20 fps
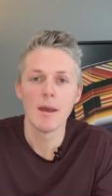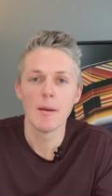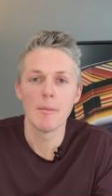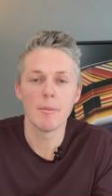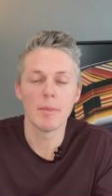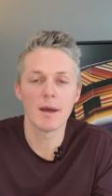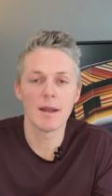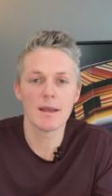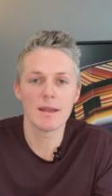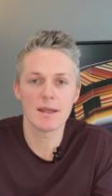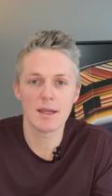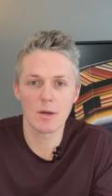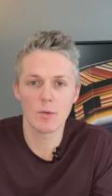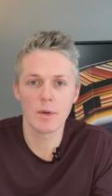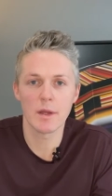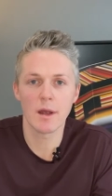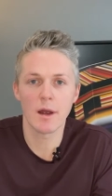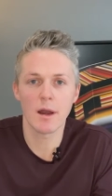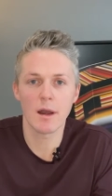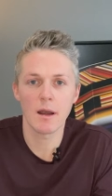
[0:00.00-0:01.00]
But here
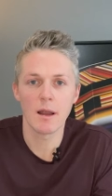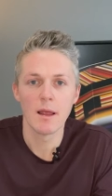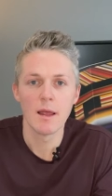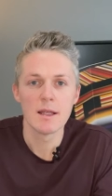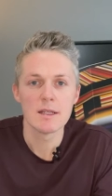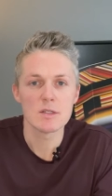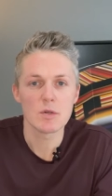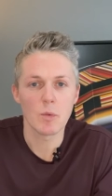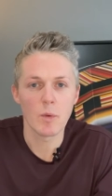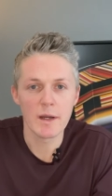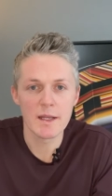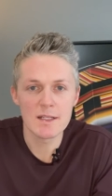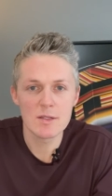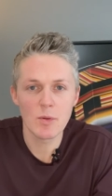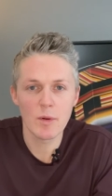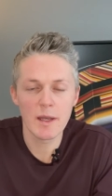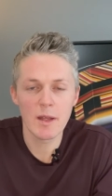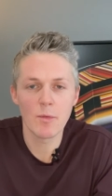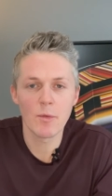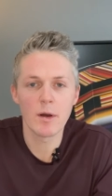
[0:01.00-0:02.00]
we are,
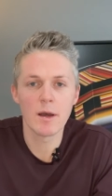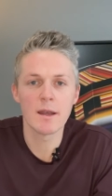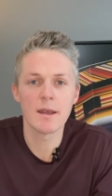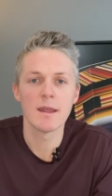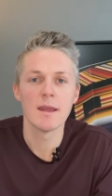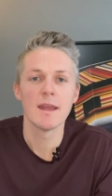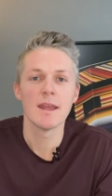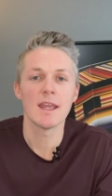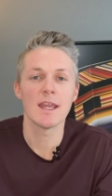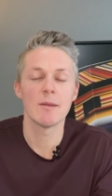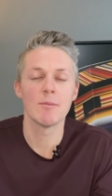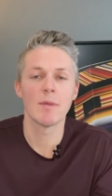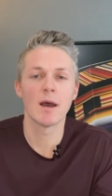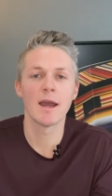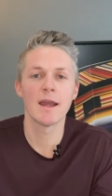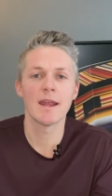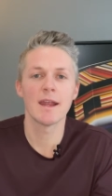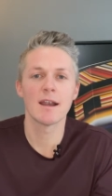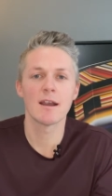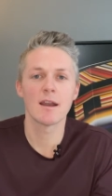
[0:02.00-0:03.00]
2021, in
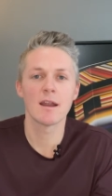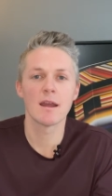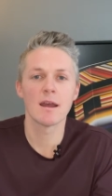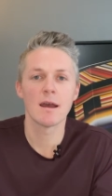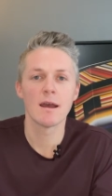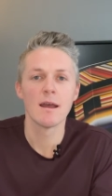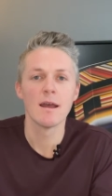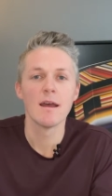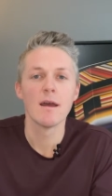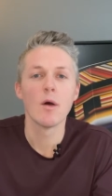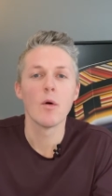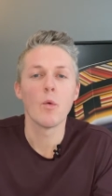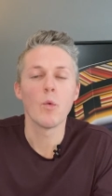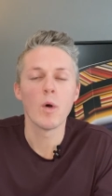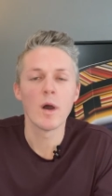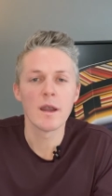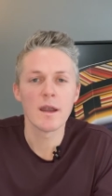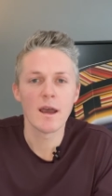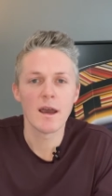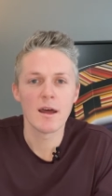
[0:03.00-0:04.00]
my area,
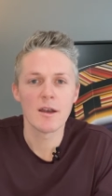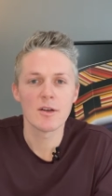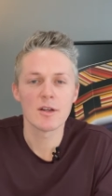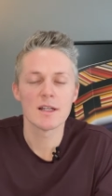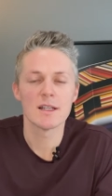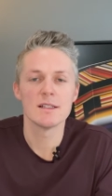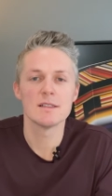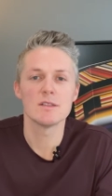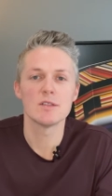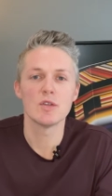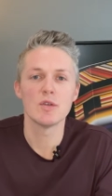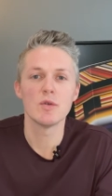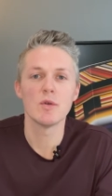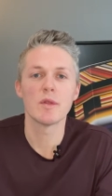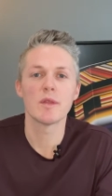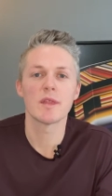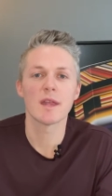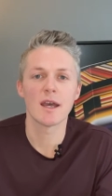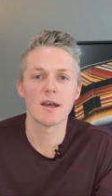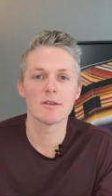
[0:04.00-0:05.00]

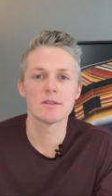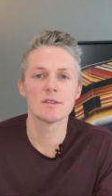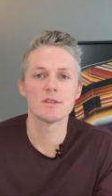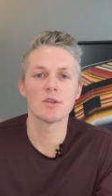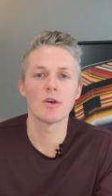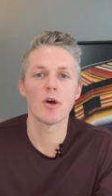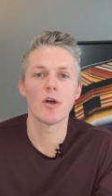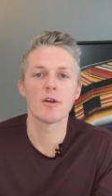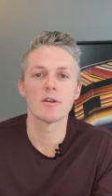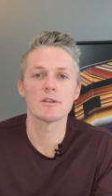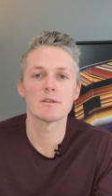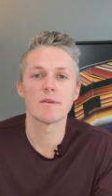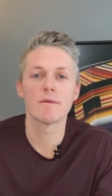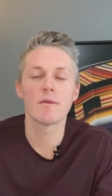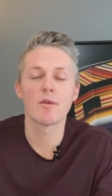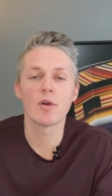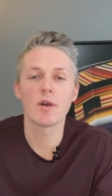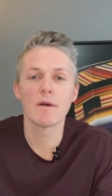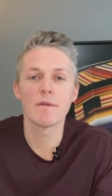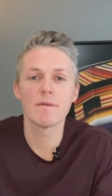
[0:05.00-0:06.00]
$102,000
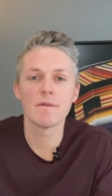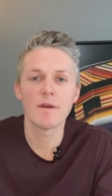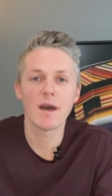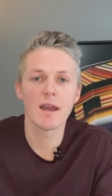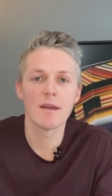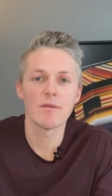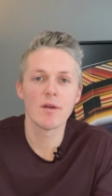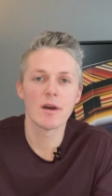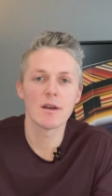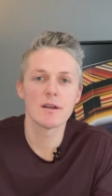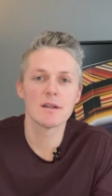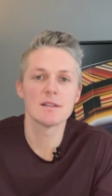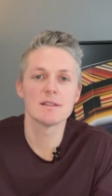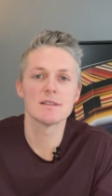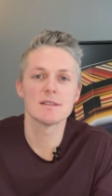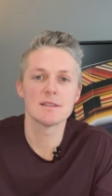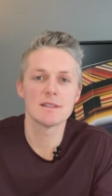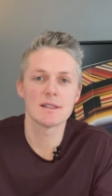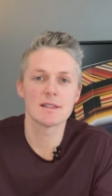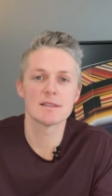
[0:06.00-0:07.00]
for a
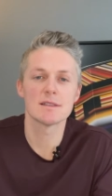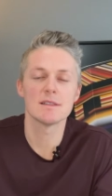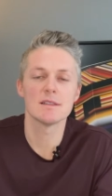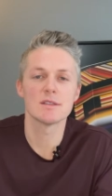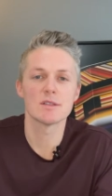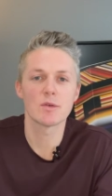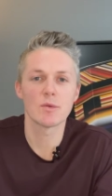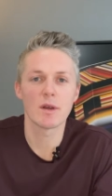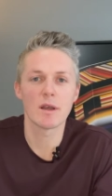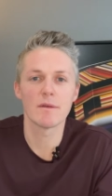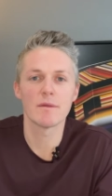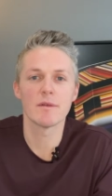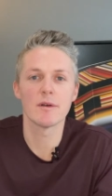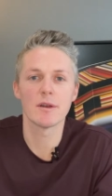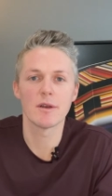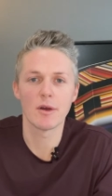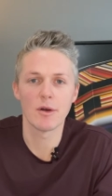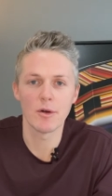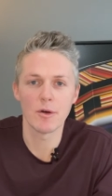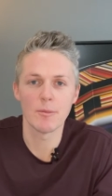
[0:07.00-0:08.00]
560 square
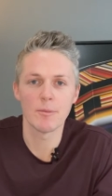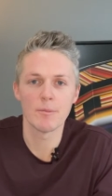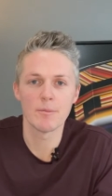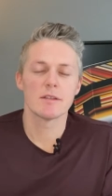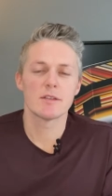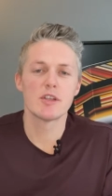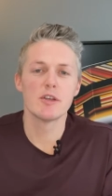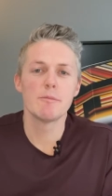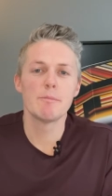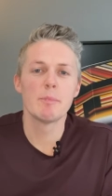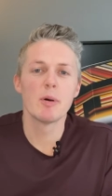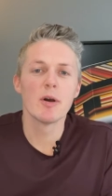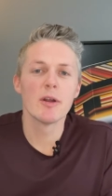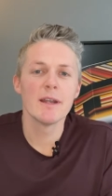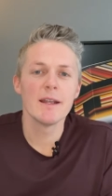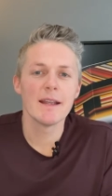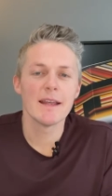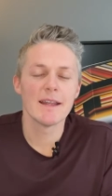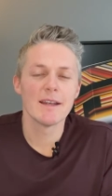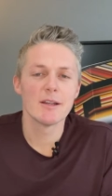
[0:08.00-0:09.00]
foot home. To put
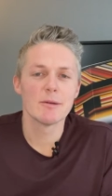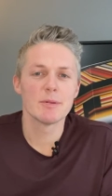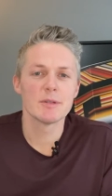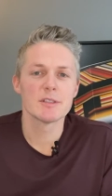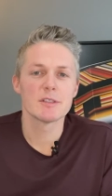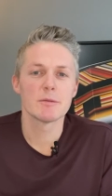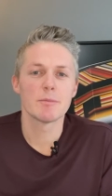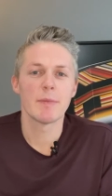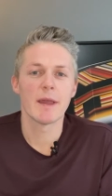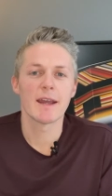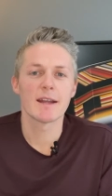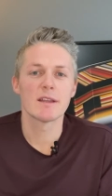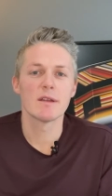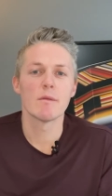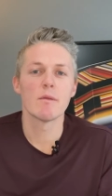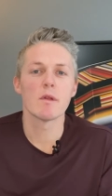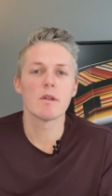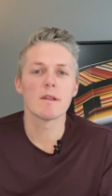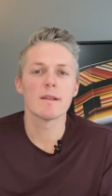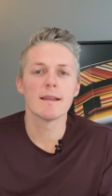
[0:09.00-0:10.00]
it into
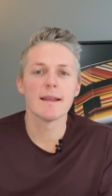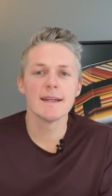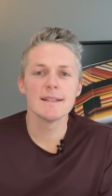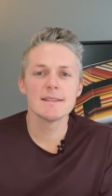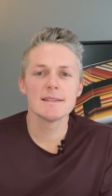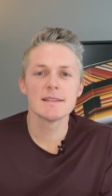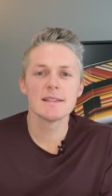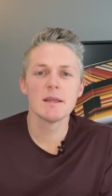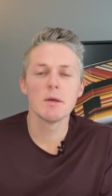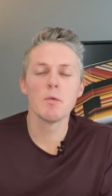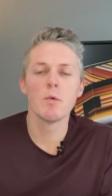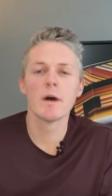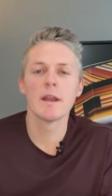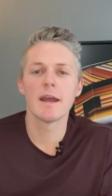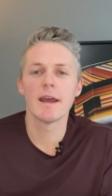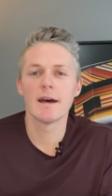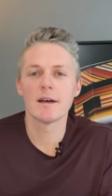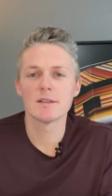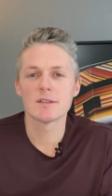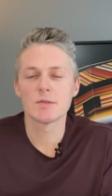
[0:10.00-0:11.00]
perspective, let's see
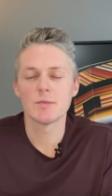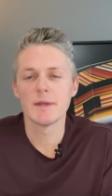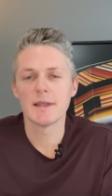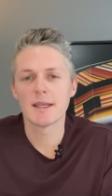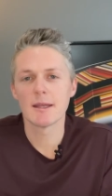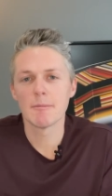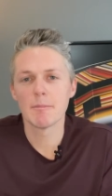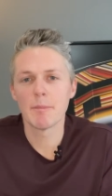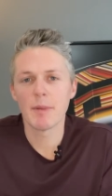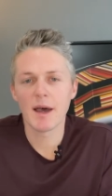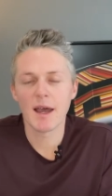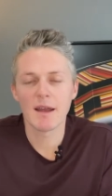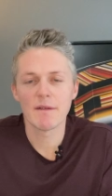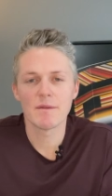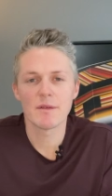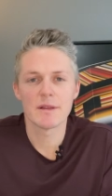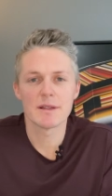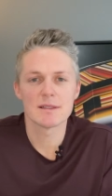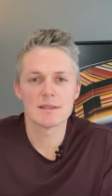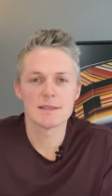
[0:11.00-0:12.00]
what else we can buy
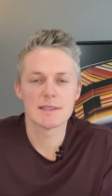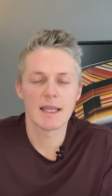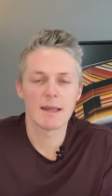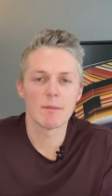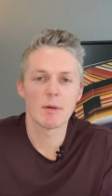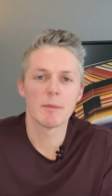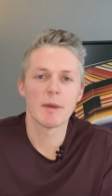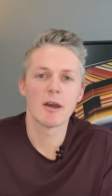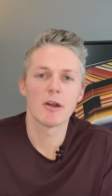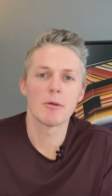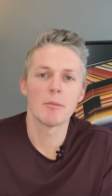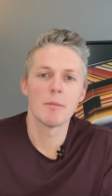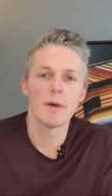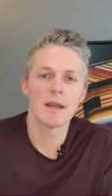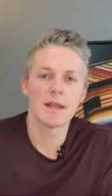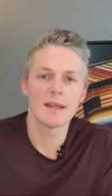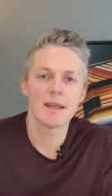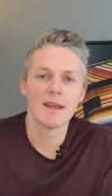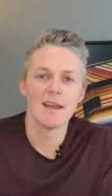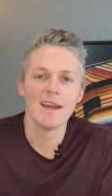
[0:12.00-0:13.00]
for the same amount of
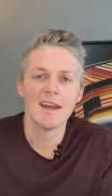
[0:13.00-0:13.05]
money.